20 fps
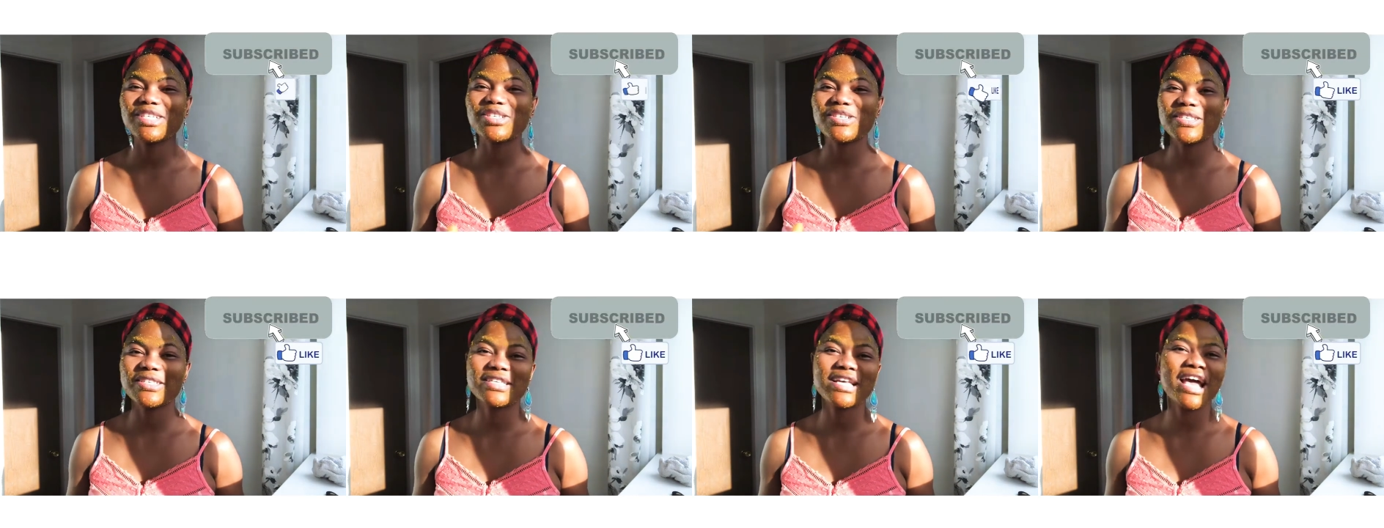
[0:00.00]
You
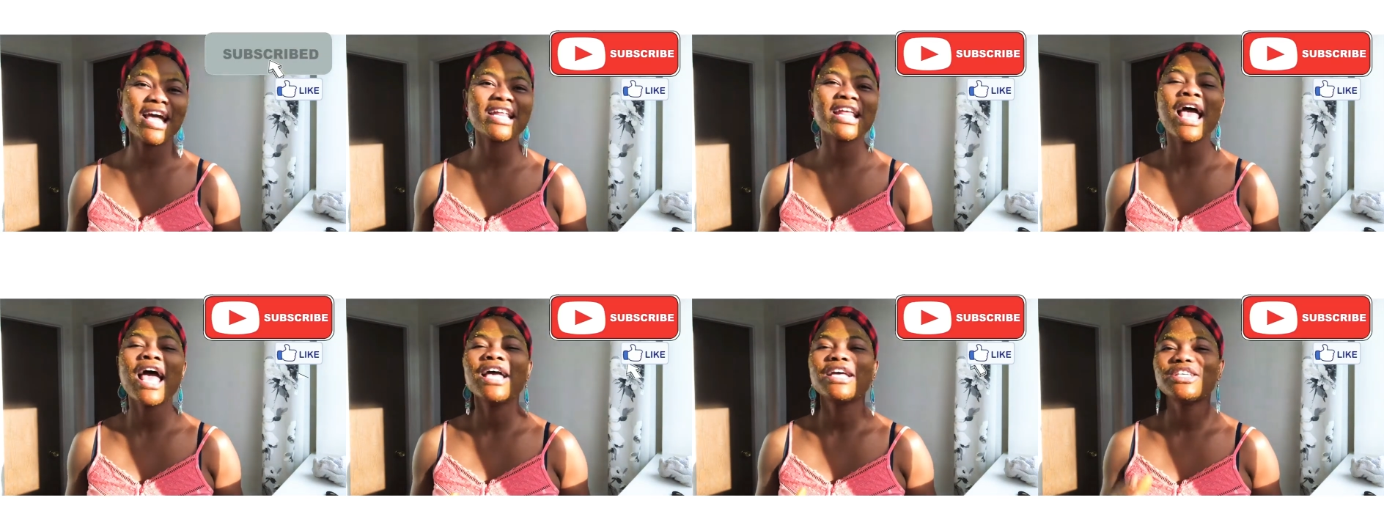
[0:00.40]
said
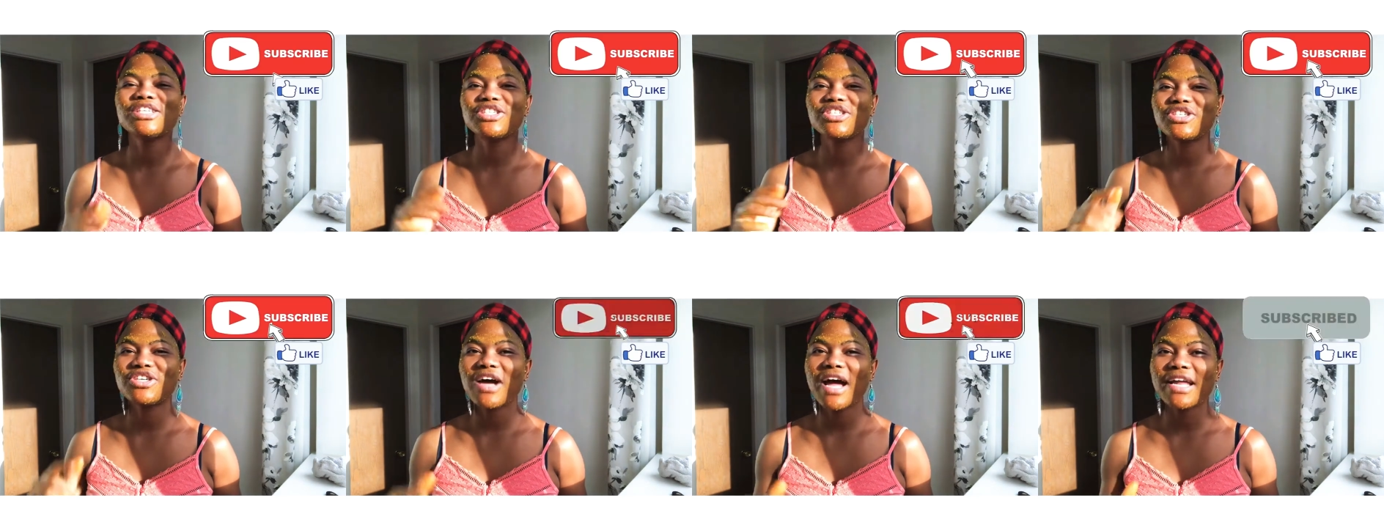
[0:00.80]
you
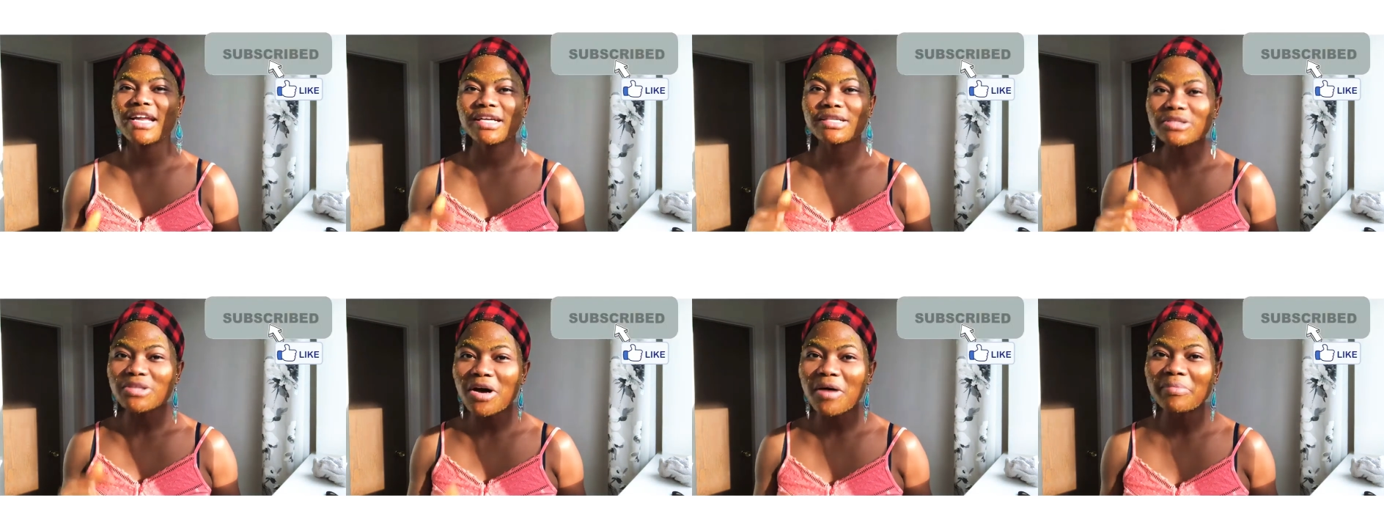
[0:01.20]
tried a
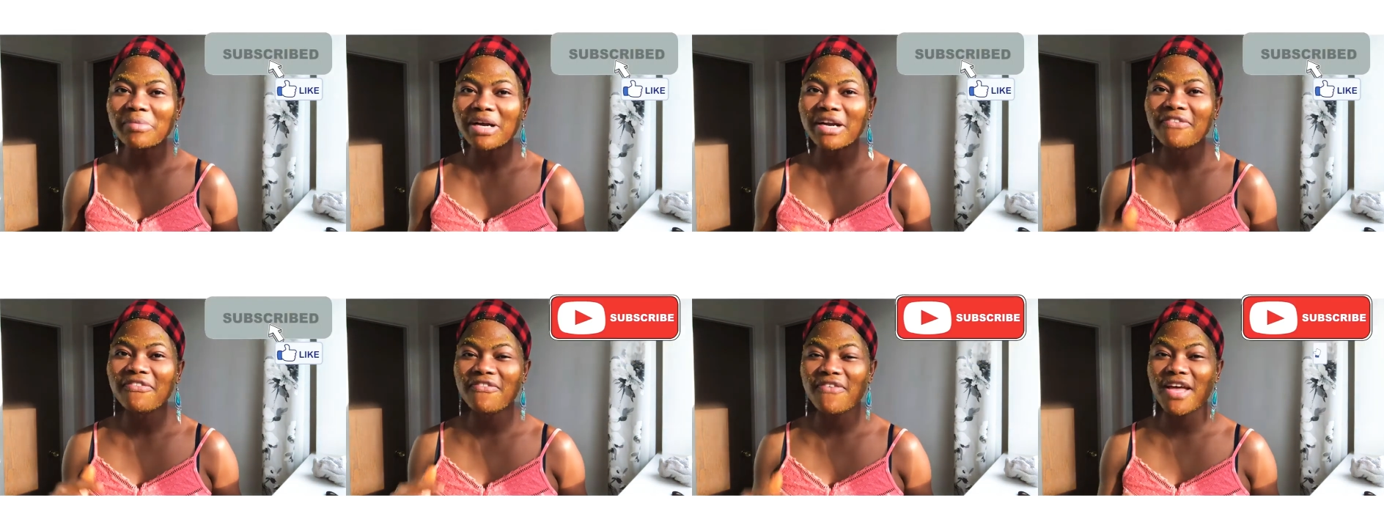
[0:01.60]

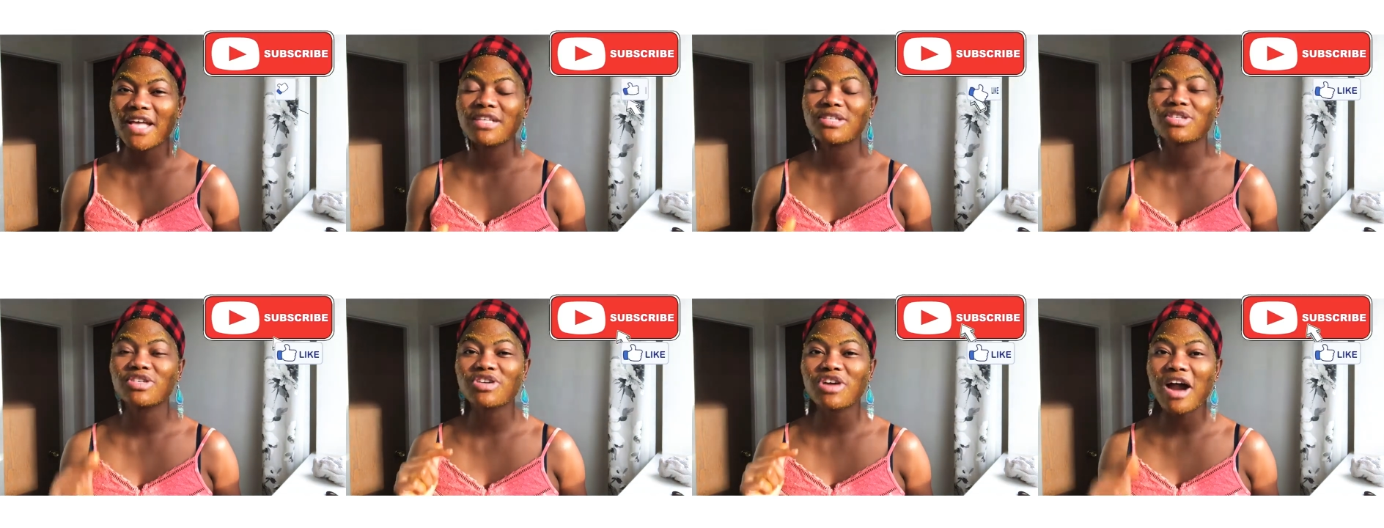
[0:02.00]
turmeric
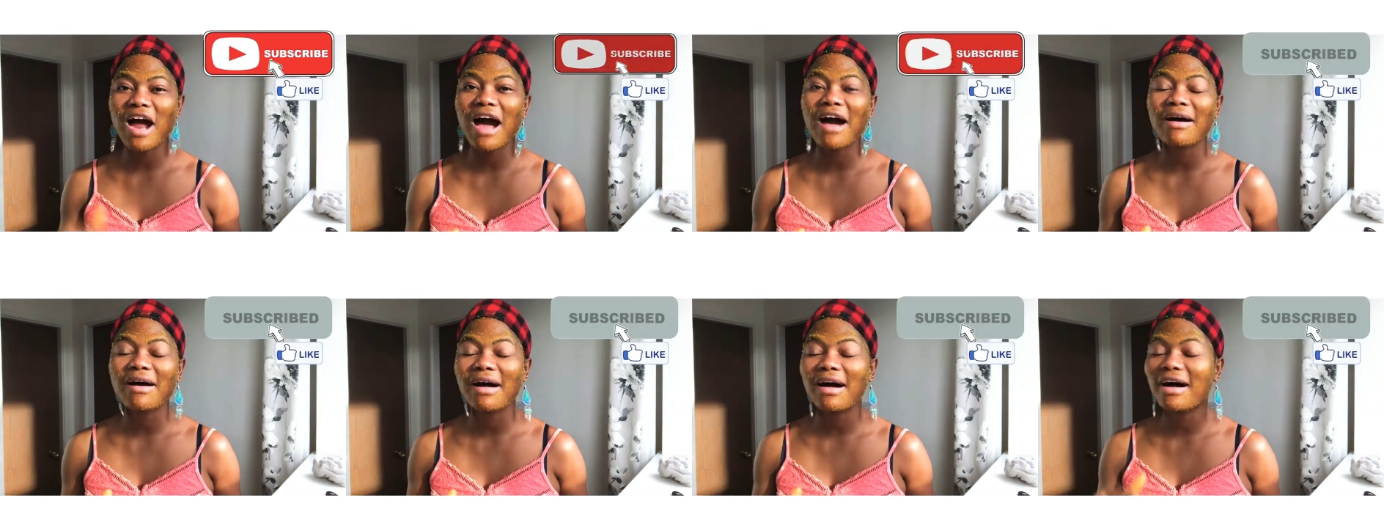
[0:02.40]
face
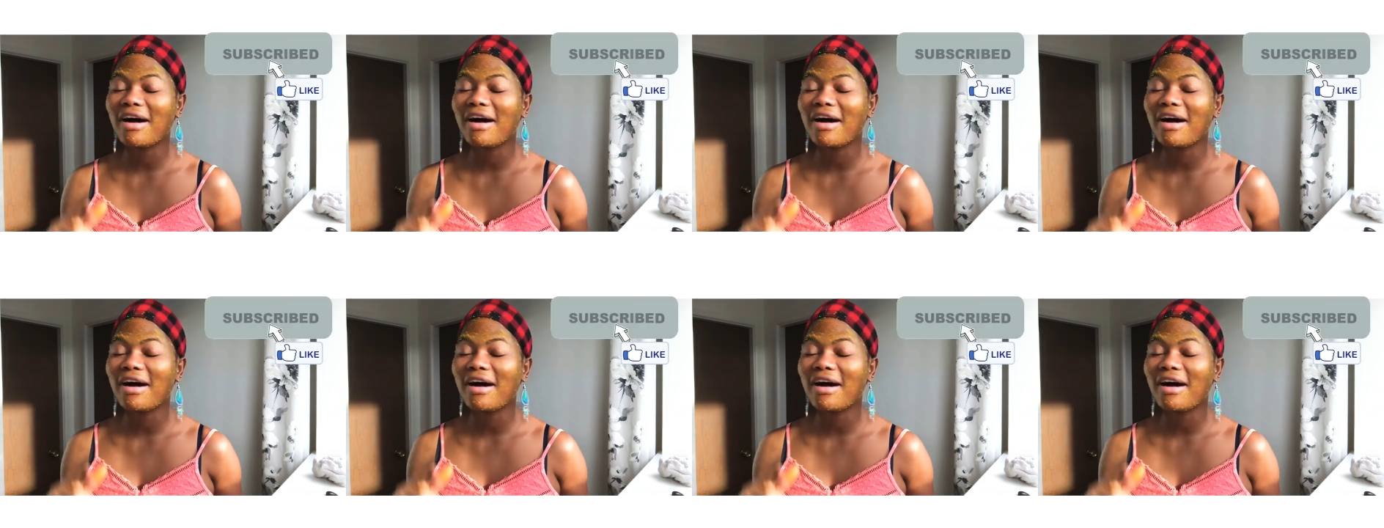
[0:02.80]
scrub,